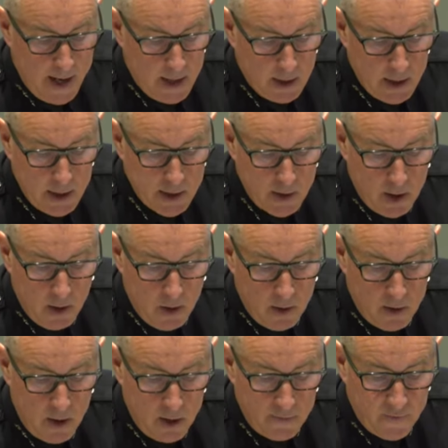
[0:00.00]
and
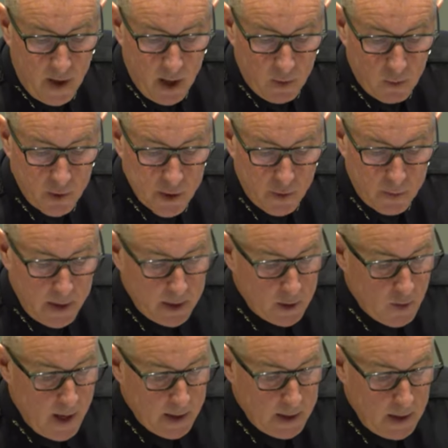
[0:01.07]
Aliso, and fireworks were
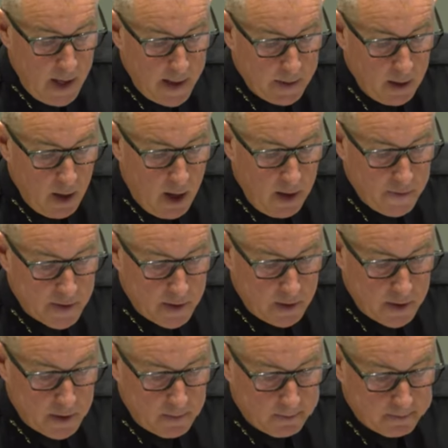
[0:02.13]
being directed at the
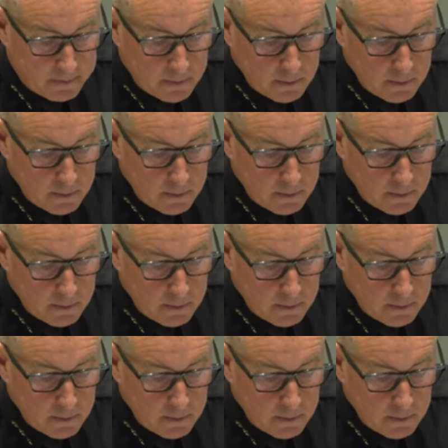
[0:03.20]
officers.